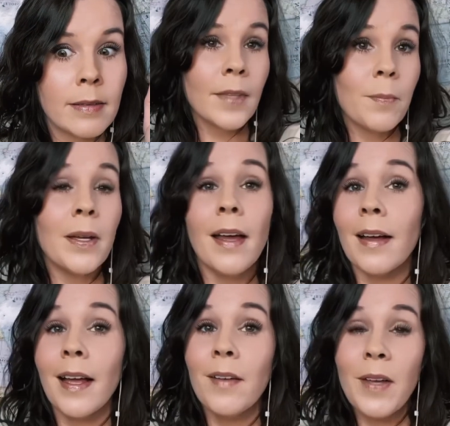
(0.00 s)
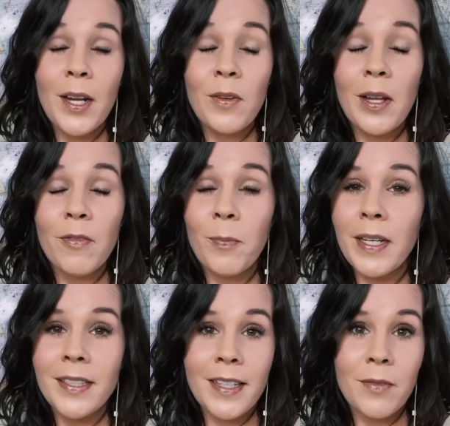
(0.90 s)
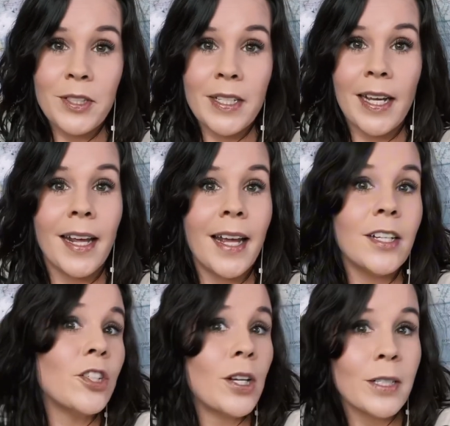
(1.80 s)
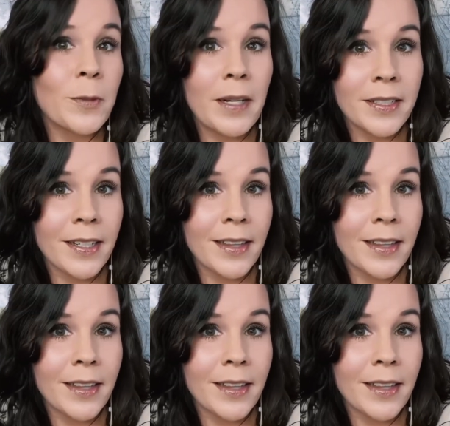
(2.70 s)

But yeah, have any of y'all ever been to Devil's Den, and did y'all experience anything